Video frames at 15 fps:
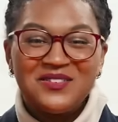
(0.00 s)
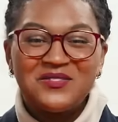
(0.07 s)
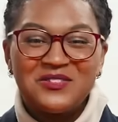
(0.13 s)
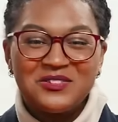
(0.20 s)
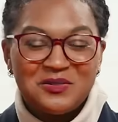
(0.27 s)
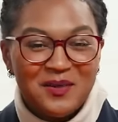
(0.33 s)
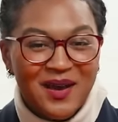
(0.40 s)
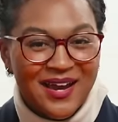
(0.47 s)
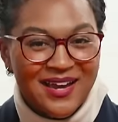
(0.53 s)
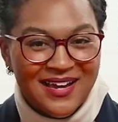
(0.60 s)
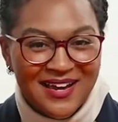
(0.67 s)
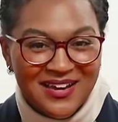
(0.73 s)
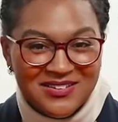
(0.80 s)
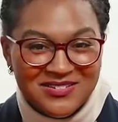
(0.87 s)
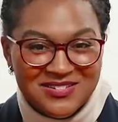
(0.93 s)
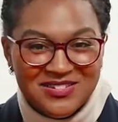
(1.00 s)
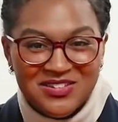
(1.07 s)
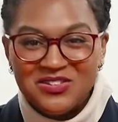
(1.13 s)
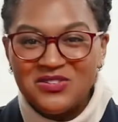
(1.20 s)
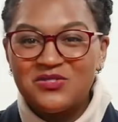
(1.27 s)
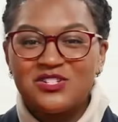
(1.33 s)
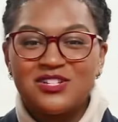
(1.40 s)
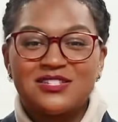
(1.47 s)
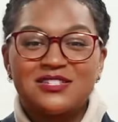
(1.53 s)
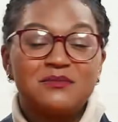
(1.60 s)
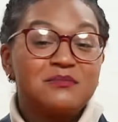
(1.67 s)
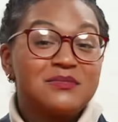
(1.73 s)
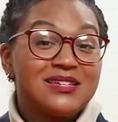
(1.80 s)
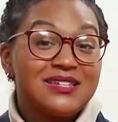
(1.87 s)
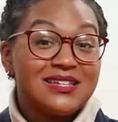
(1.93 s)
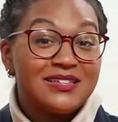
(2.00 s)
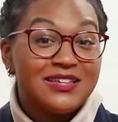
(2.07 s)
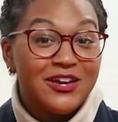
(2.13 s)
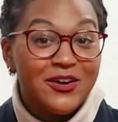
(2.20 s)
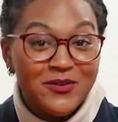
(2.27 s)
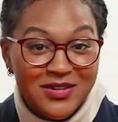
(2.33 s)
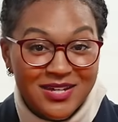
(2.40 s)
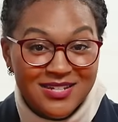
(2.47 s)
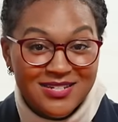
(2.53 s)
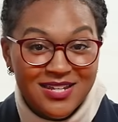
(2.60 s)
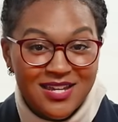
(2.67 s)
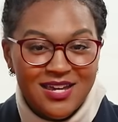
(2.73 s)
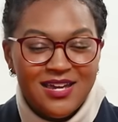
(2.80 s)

When you buy a house, you don't just immediately own it.